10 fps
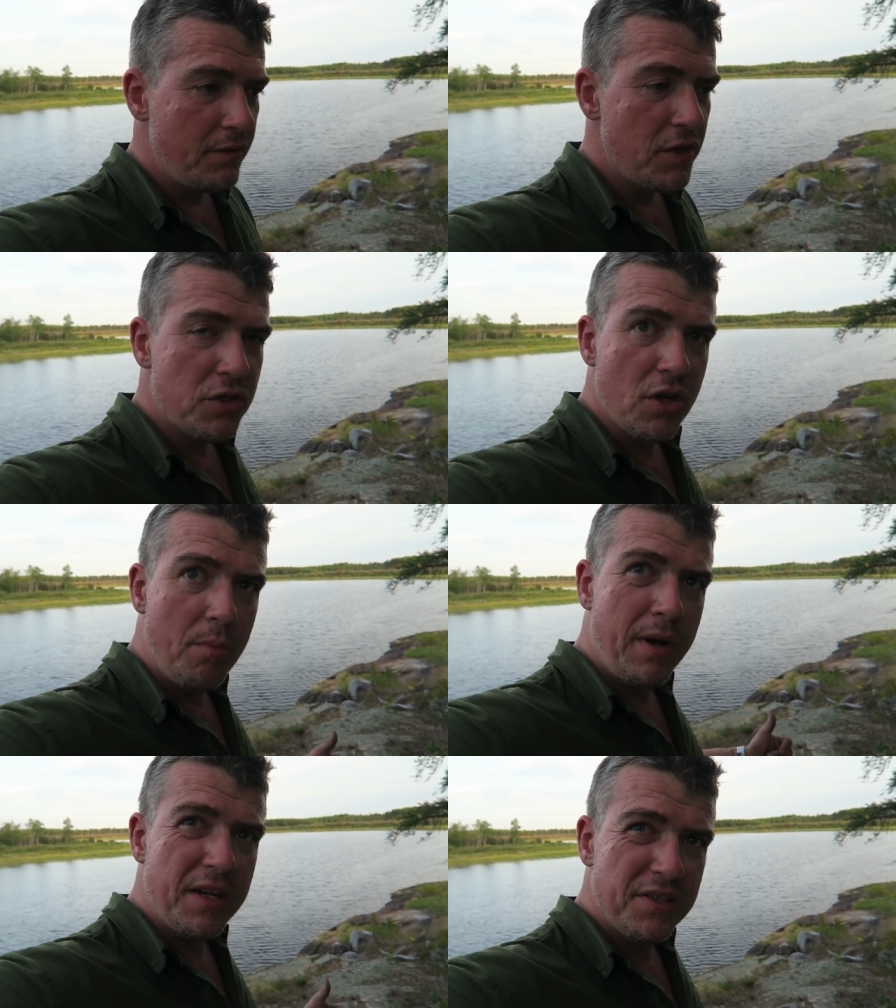just
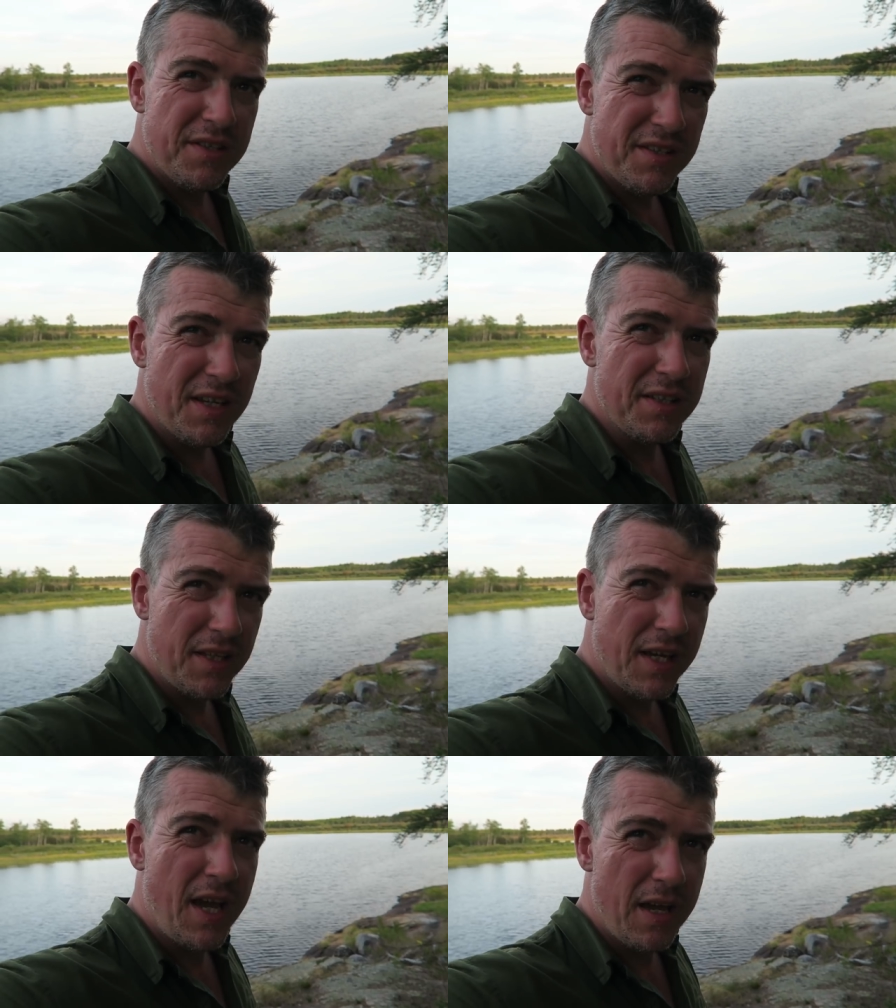gone past the
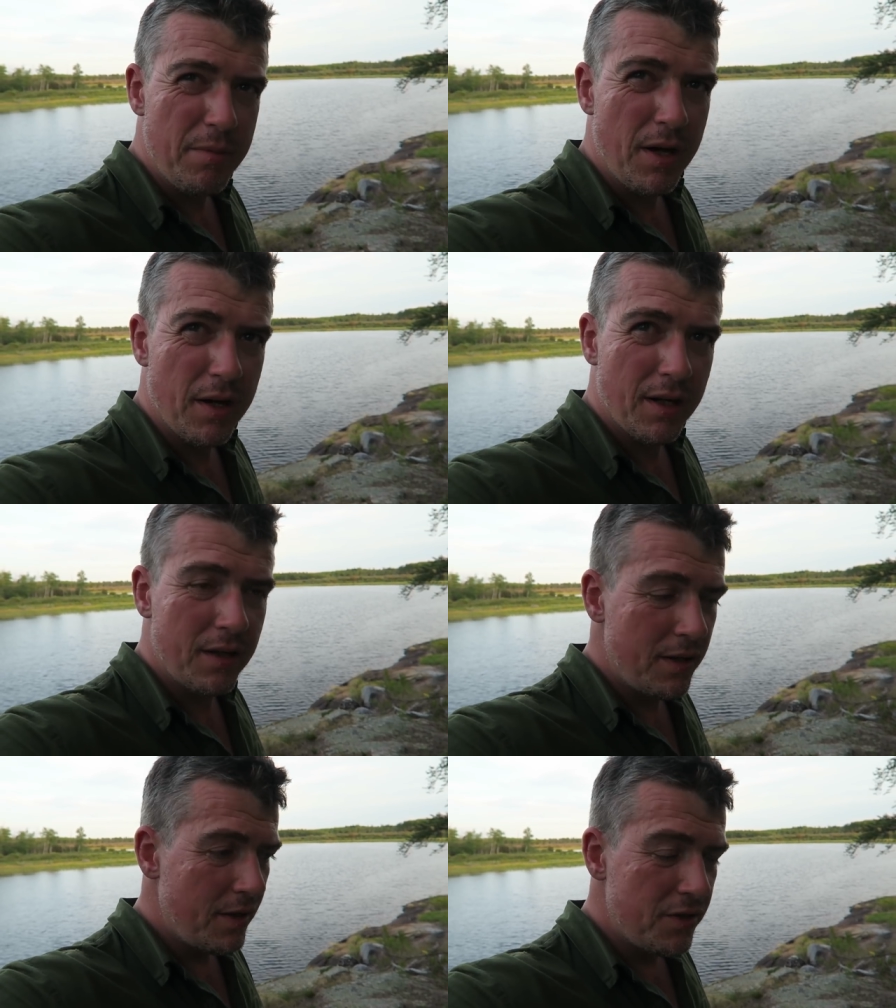60k mark
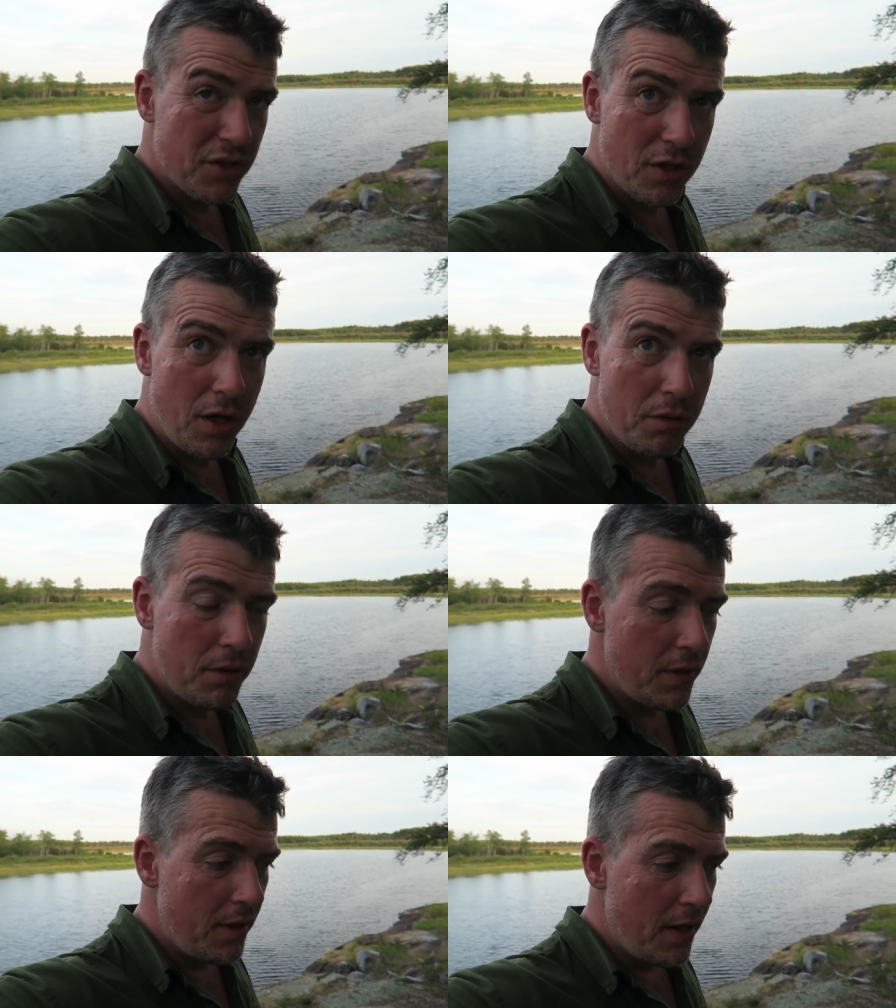to go,
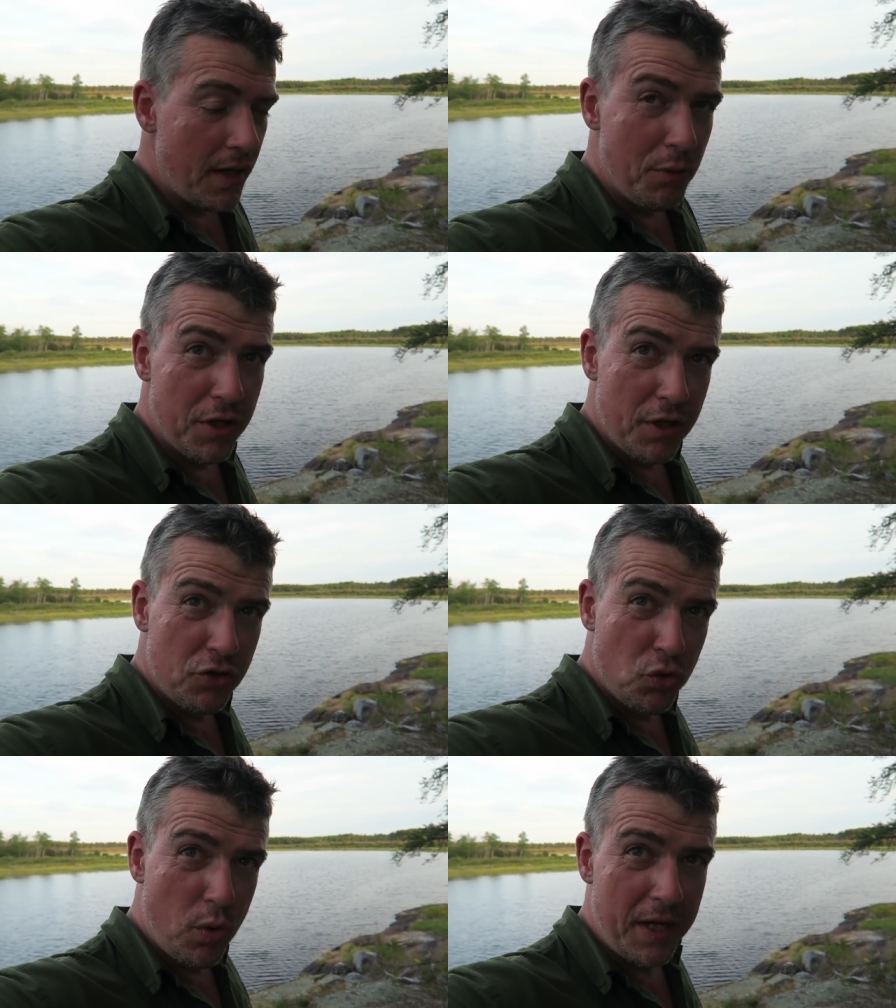and I want to do
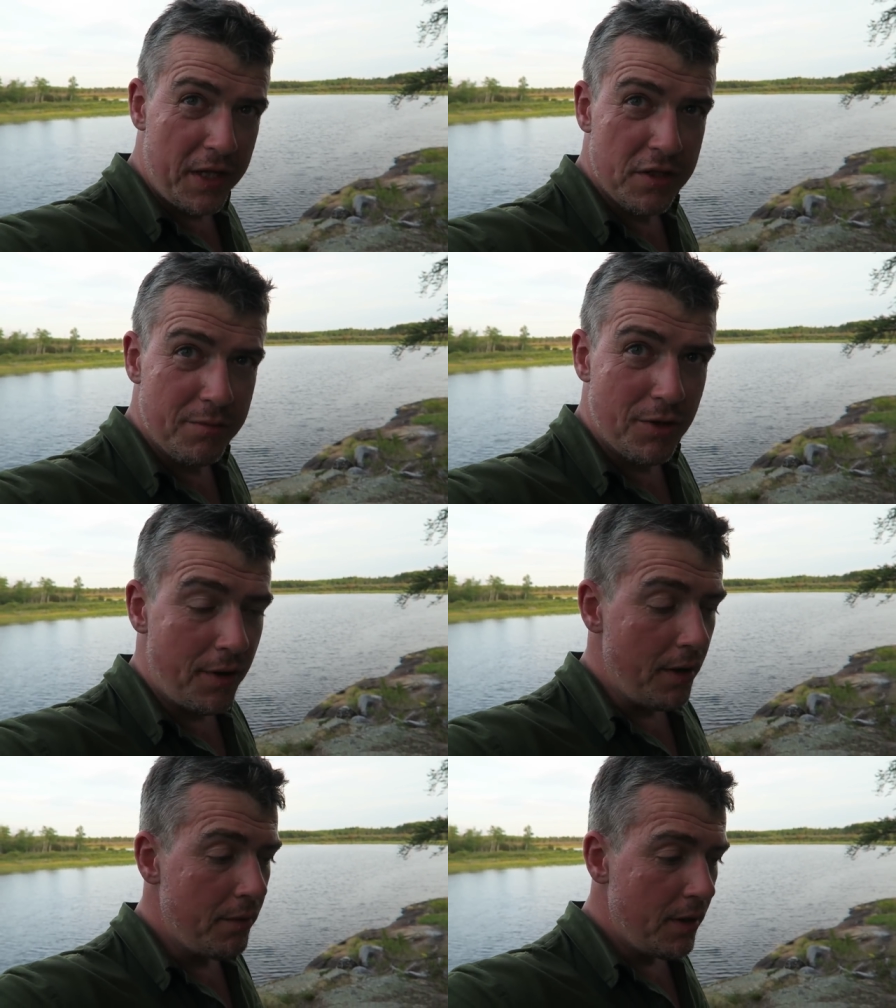20
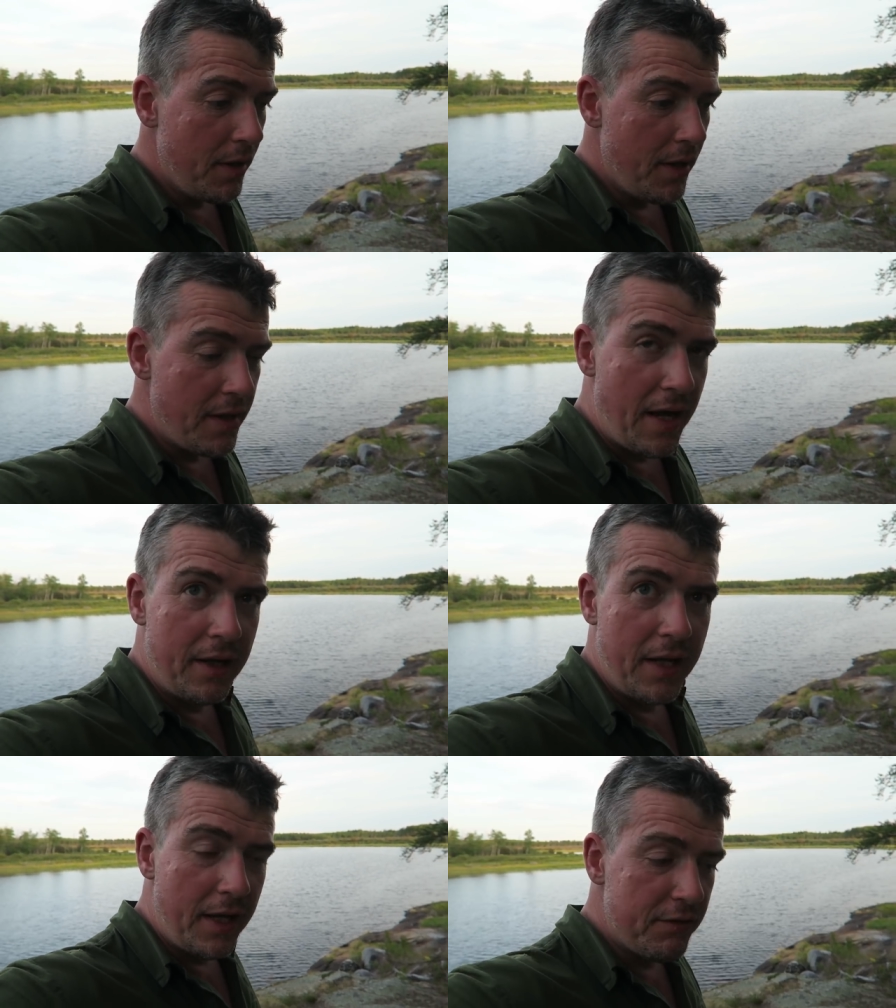tomorrow, and
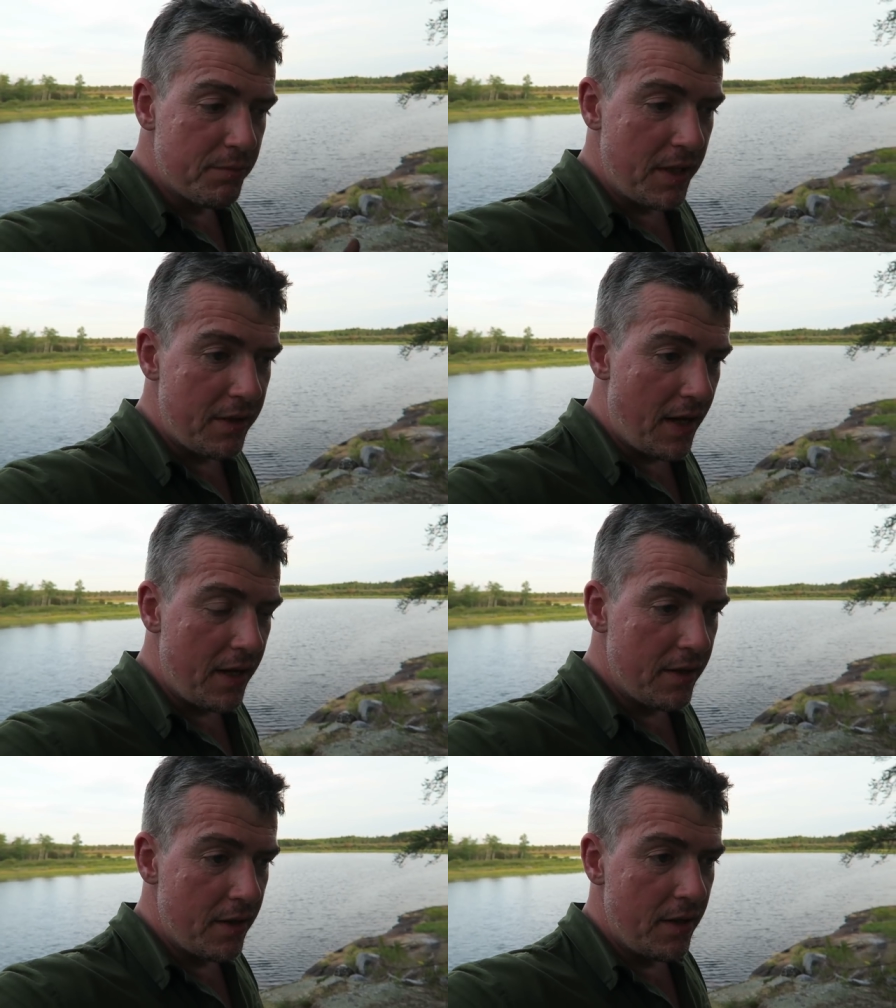that leaves me
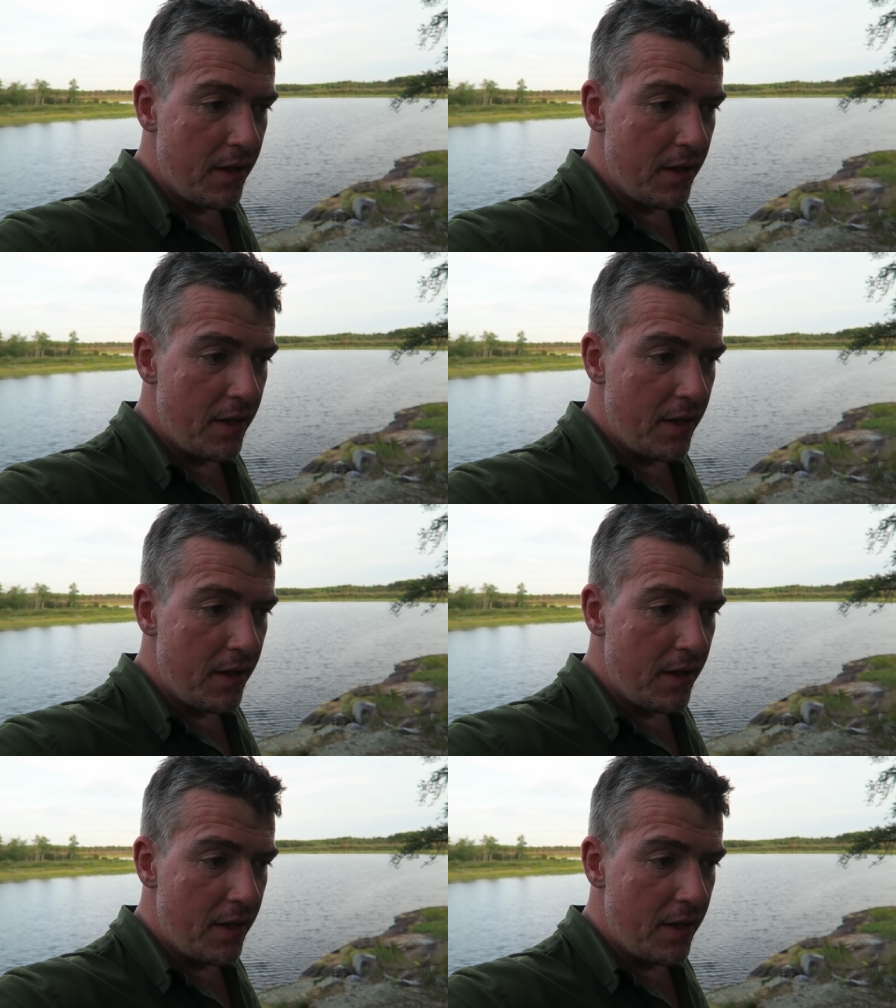then